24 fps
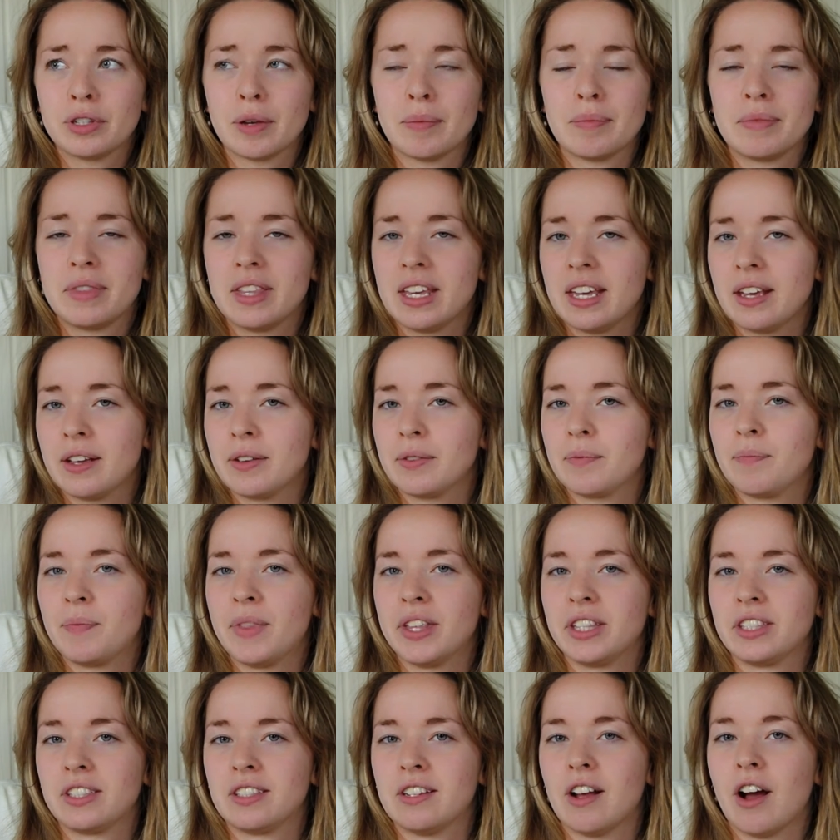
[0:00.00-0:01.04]
something
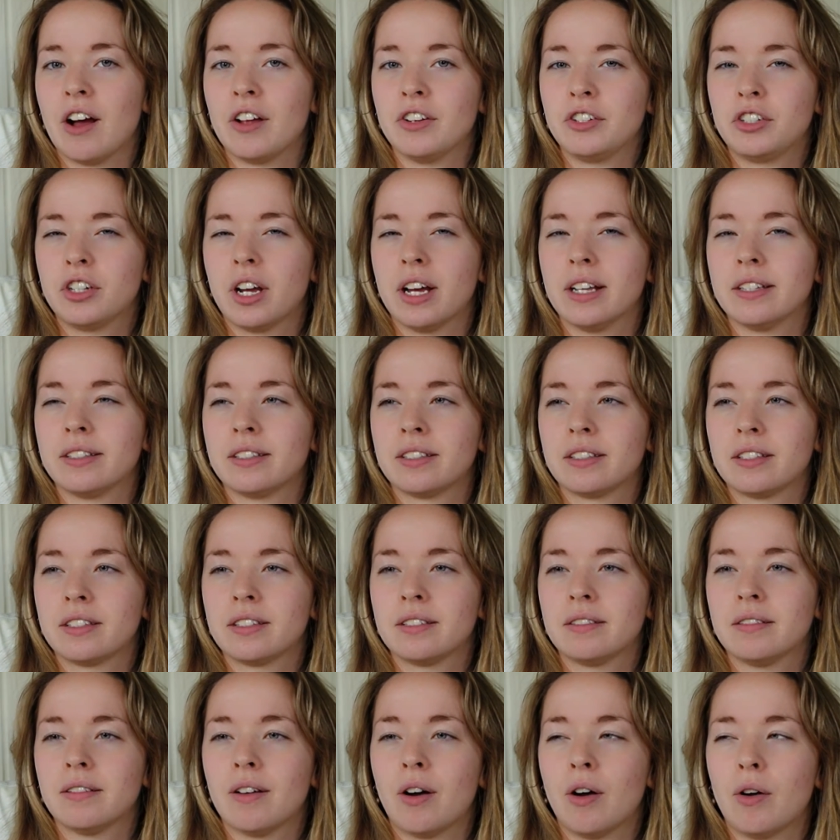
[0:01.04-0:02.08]
that's not
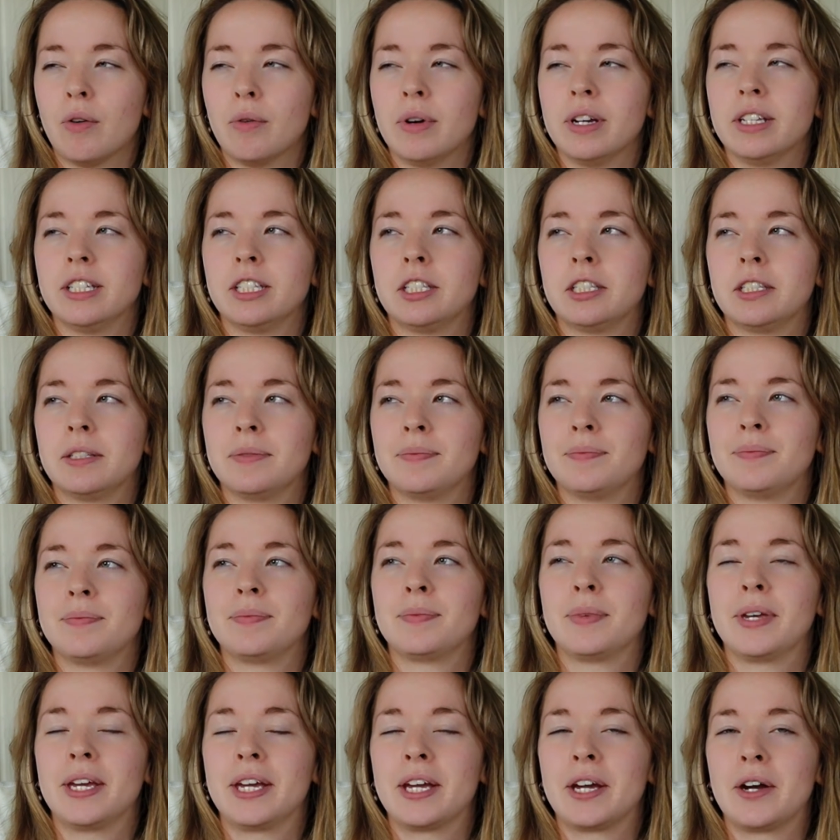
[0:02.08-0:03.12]
just always
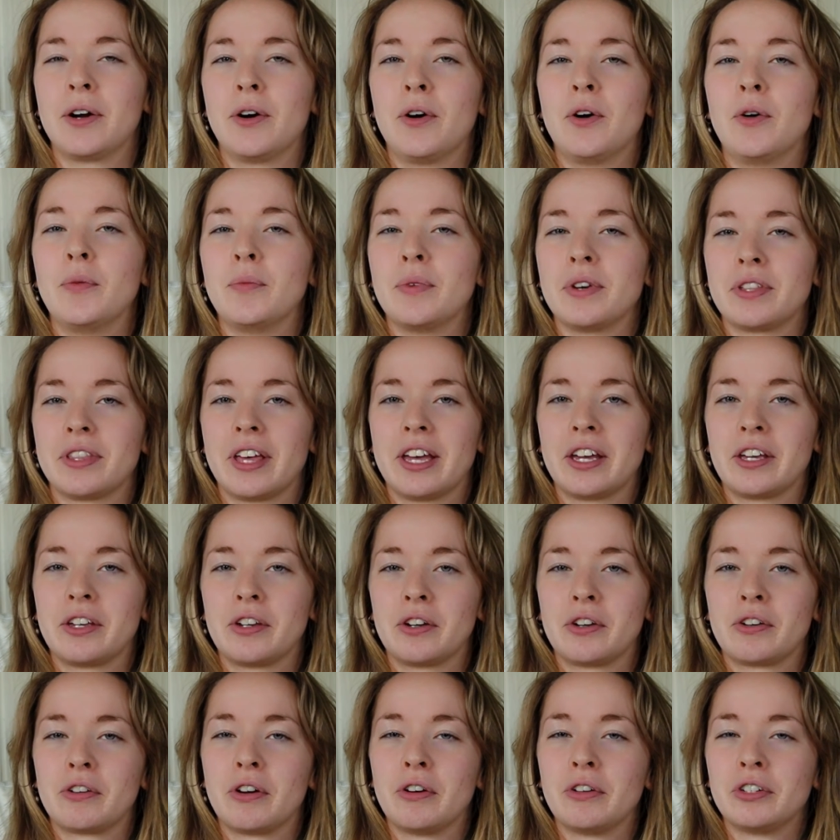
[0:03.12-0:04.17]
being at home with like
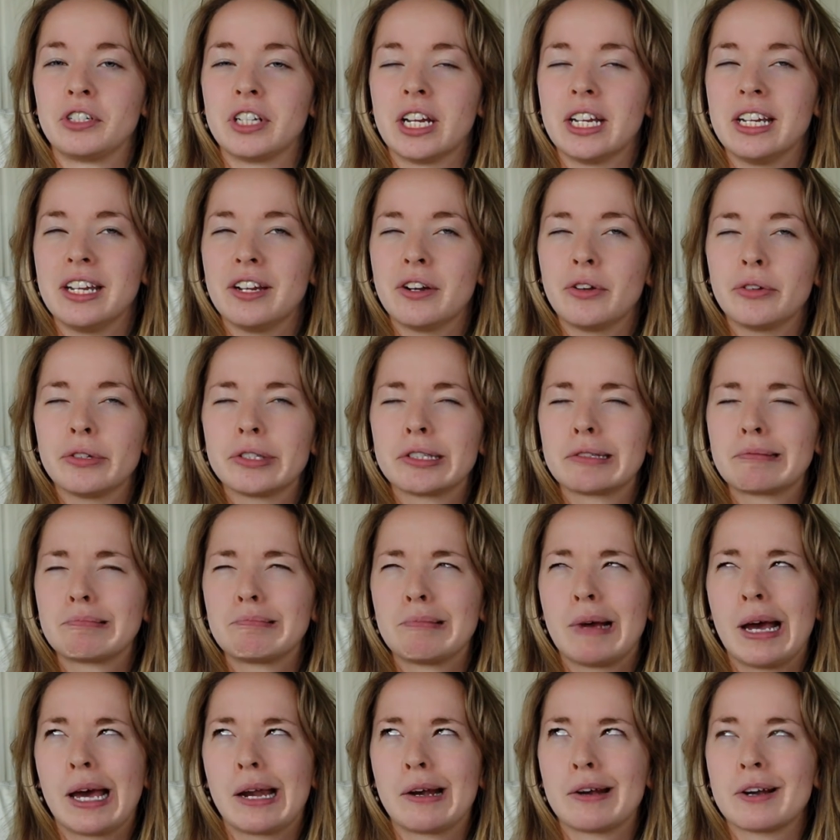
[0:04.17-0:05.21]
your crochet needles.
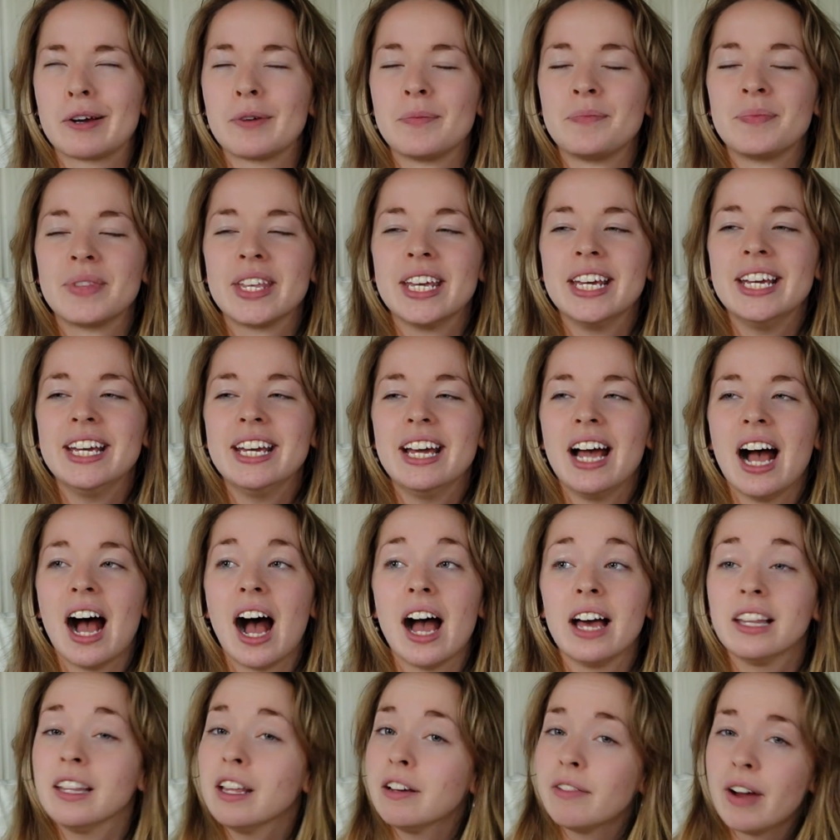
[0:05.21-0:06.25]
I don't know.
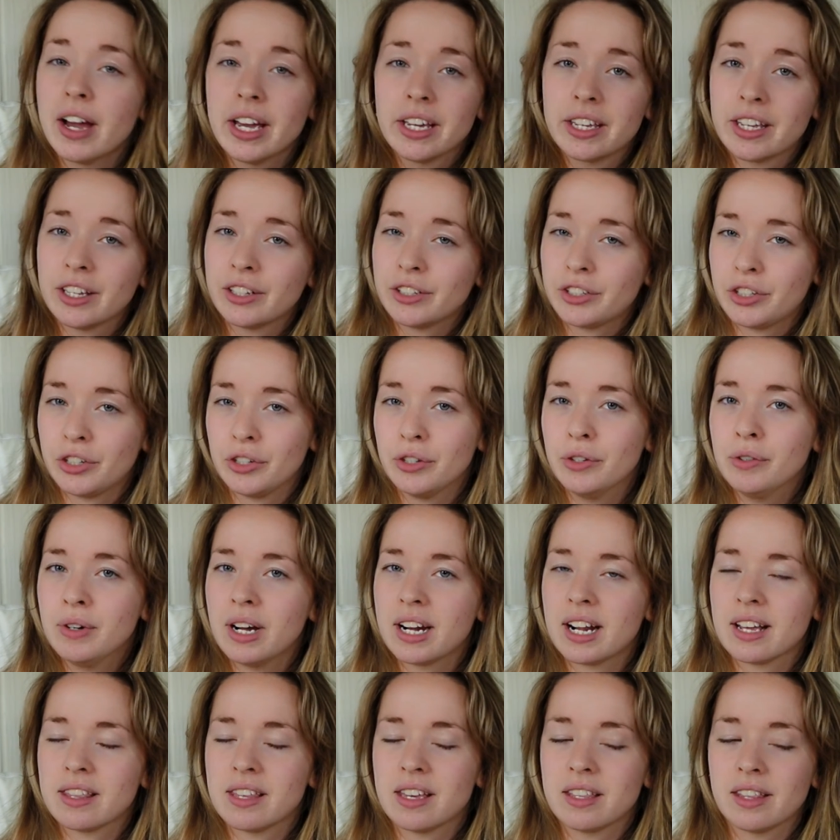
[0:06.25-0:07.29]
I love hiking too,
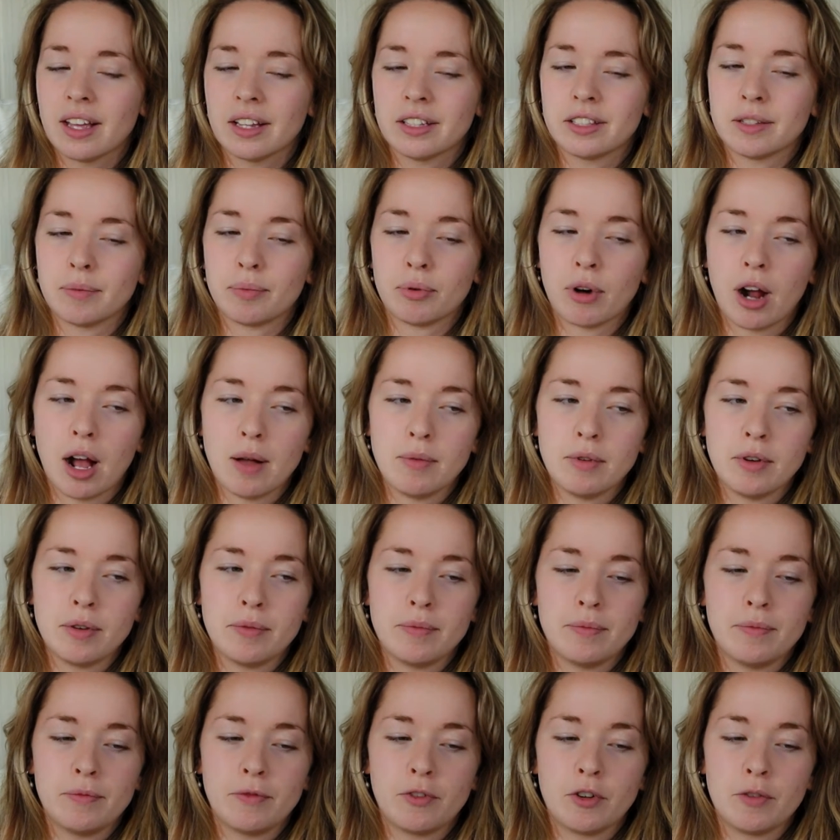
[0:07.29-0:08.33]
and I think that's a
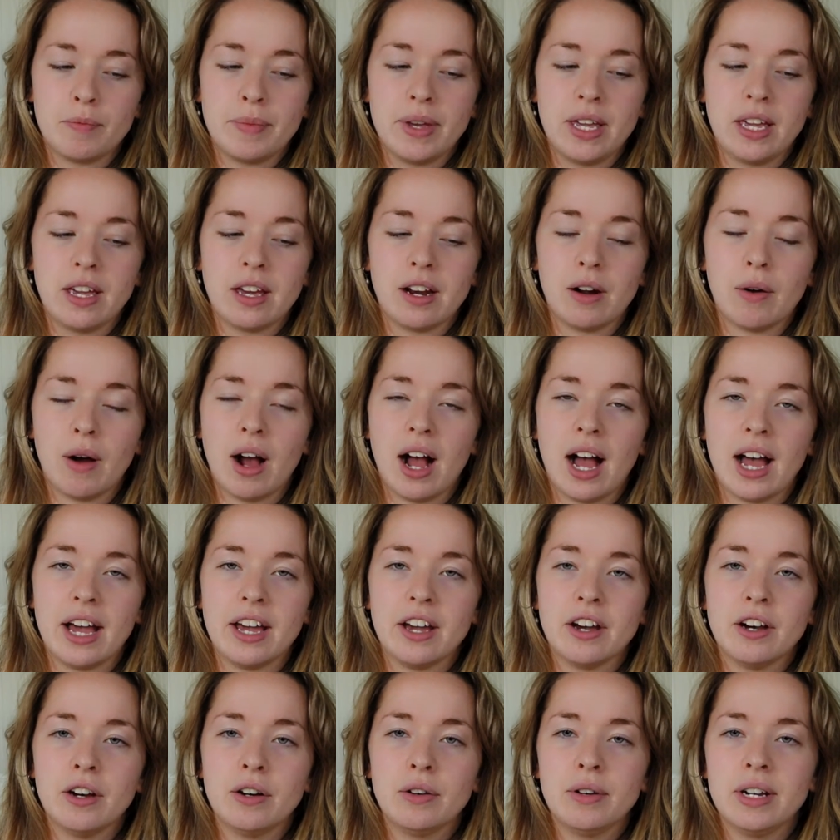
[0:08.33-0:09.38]
problem for being in
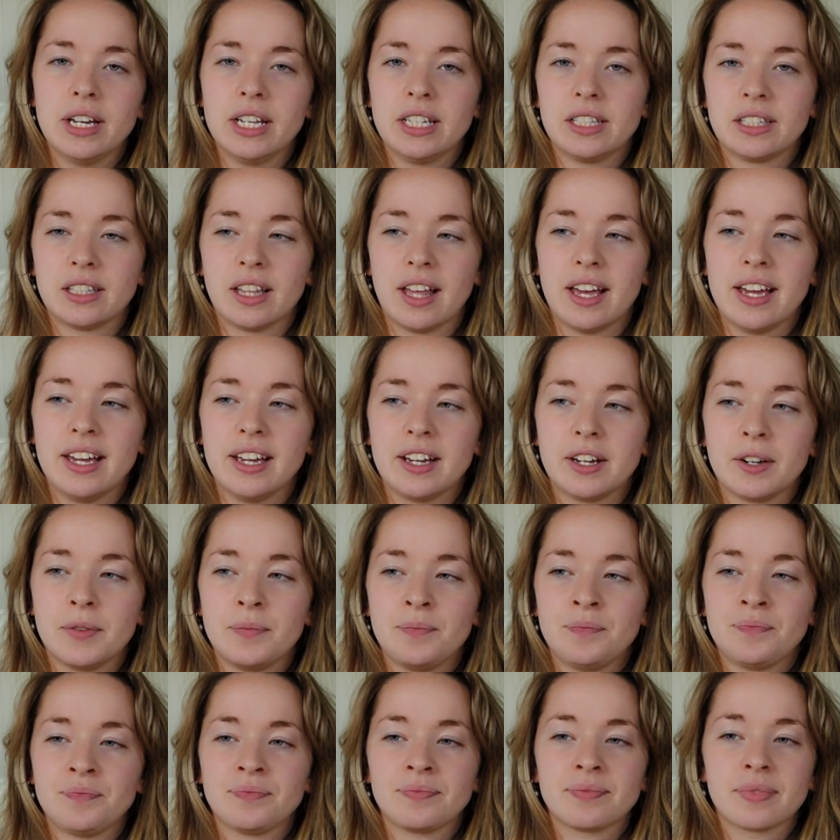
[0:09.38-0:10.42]
Ohio is like
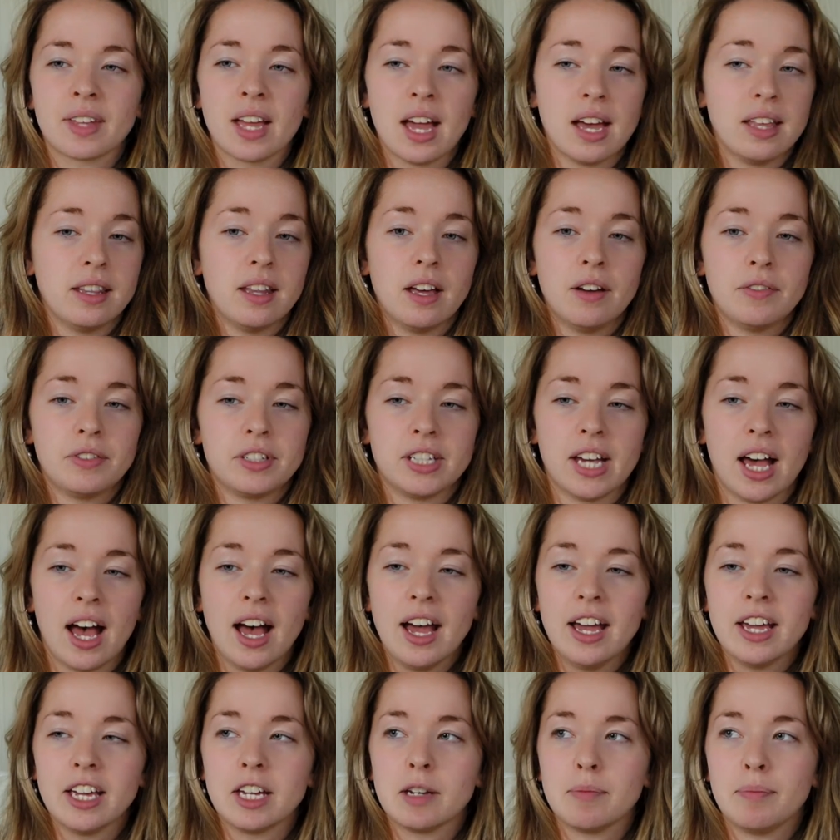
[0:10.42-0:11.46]
I love to
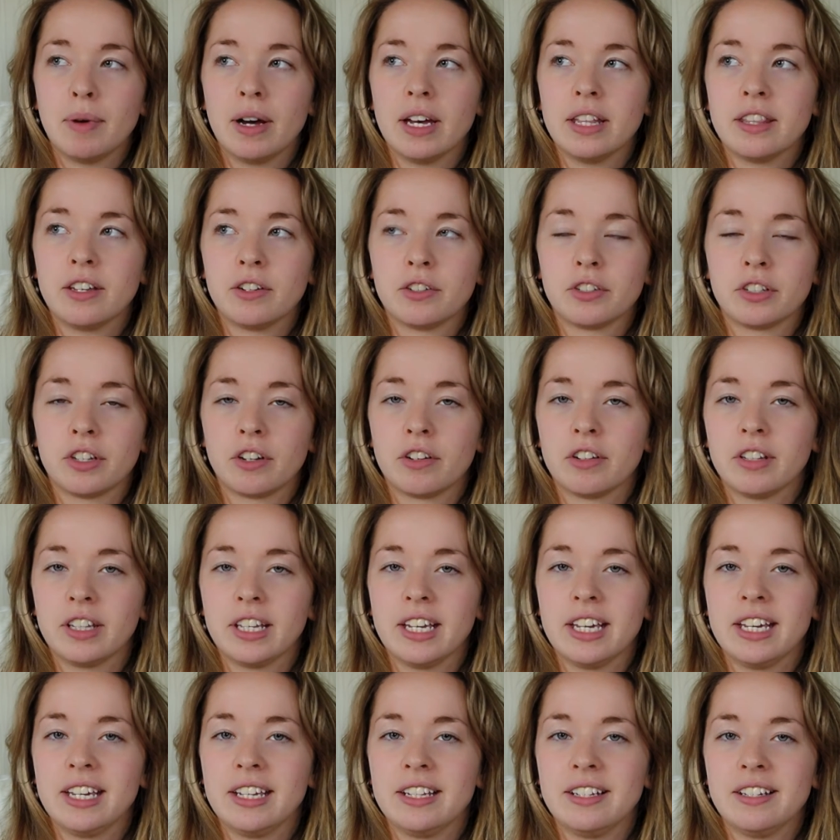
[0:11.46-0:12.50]
hike, but there's
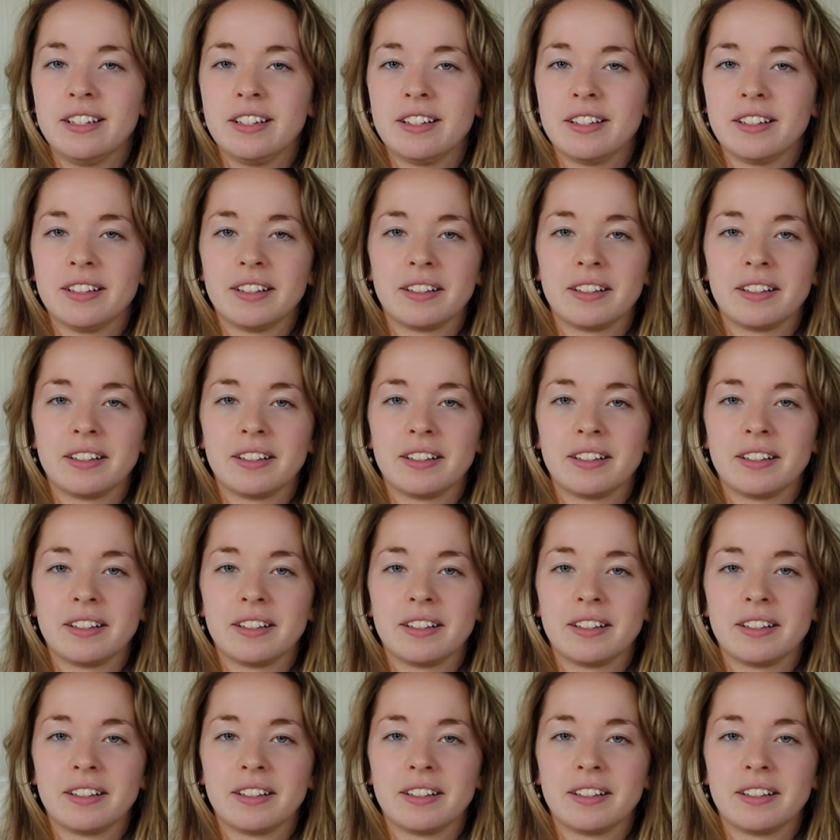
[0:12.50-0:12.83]
literally